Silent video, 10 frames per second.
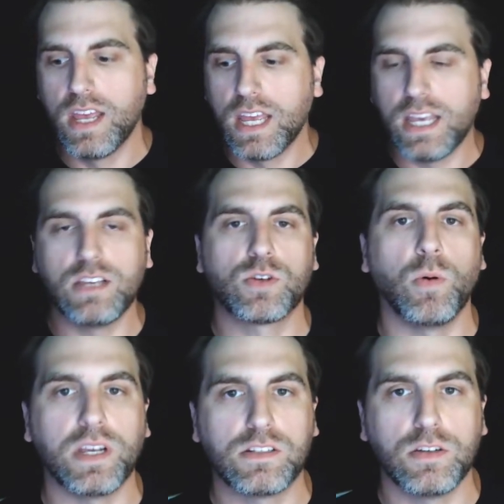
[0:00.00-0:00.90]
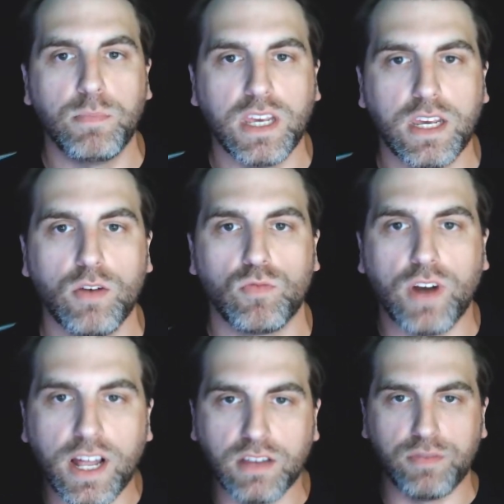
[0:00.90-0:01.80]
is going to be
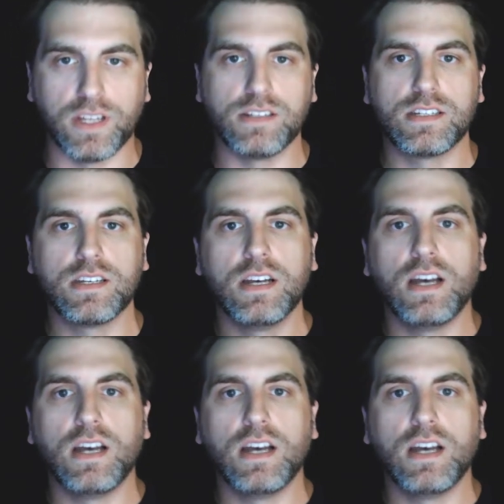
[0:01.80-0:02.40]
relevant,